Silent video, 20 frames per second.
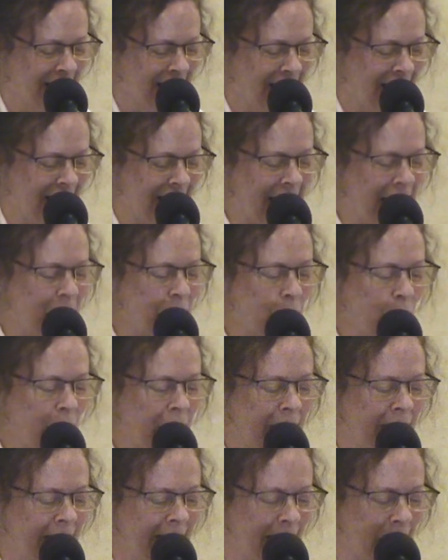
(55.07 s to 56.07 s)
"That
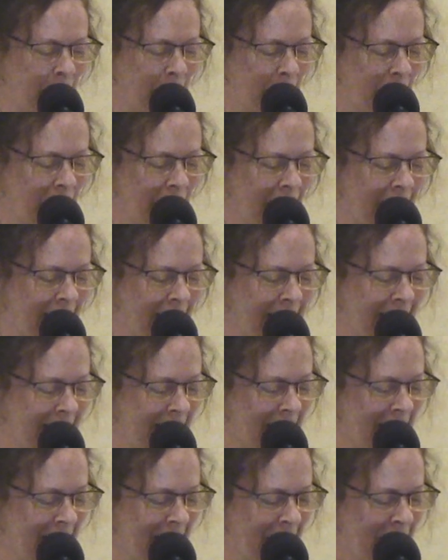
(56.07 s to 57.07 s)
one," he replied,
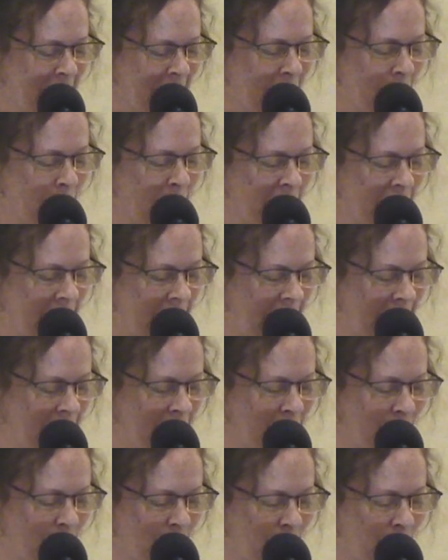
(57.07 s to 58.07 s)
"which
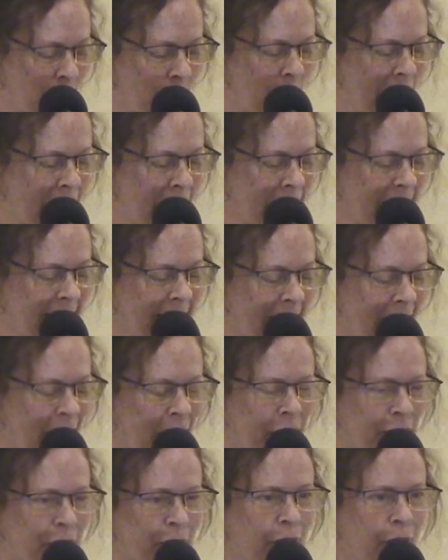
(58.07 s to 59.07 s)
sets you squarely on
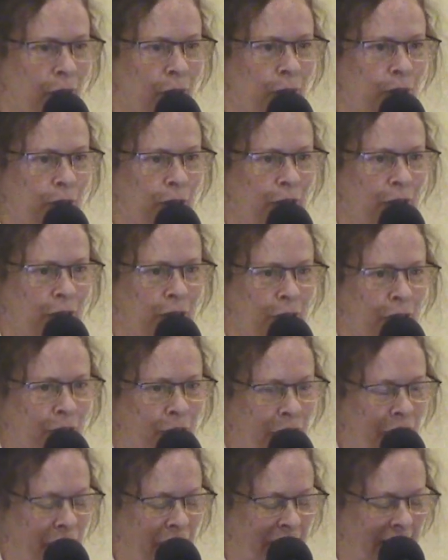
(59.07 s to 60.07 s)
your own 2
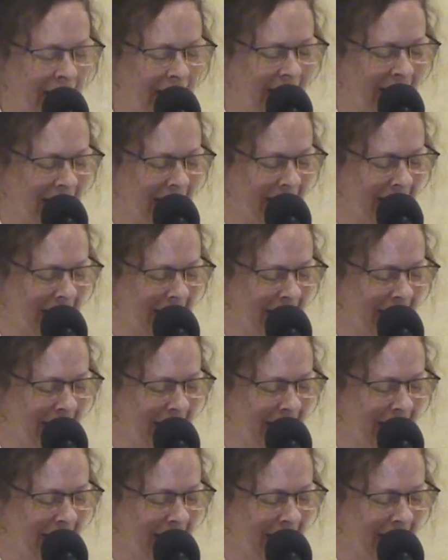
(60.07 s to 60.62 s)
feet."